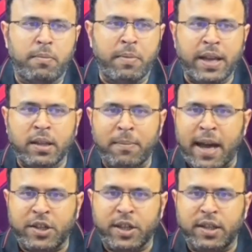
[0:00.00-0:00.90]
make the
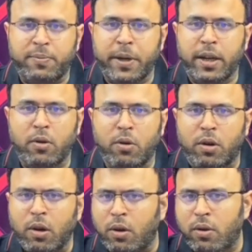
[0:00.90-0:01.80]
matches go
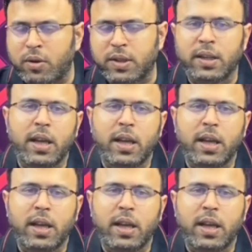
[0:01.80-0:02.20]
close.